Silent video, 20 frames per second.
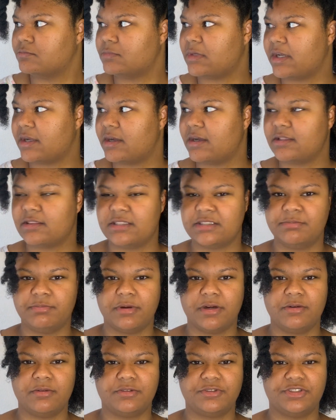my god, this
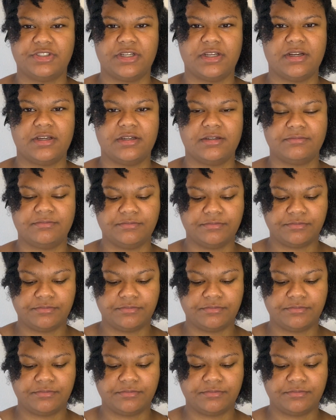bird won't shut up.